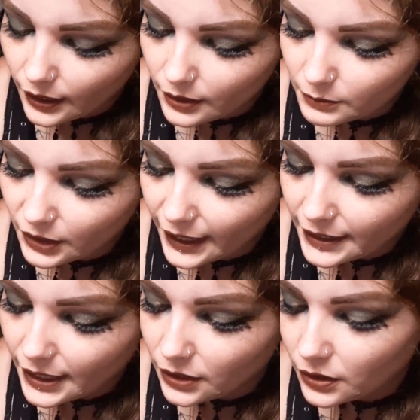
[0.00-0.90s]
I'm glad
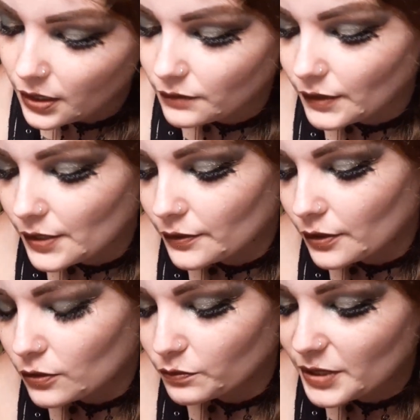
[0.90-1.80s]
that a lot of other
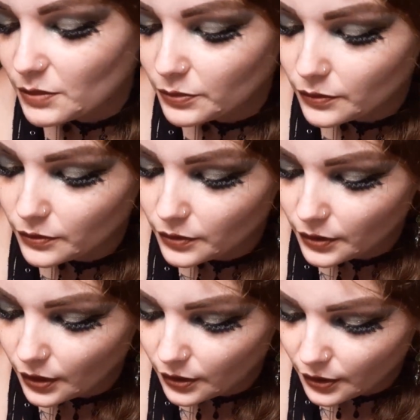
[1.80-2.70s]
alt people
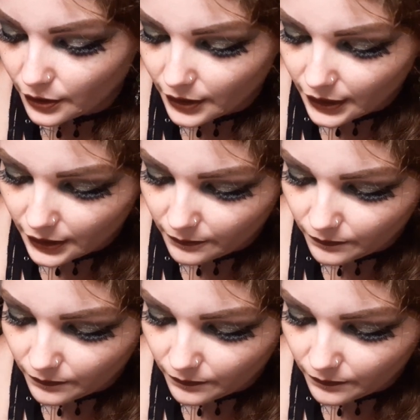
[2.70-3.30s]
are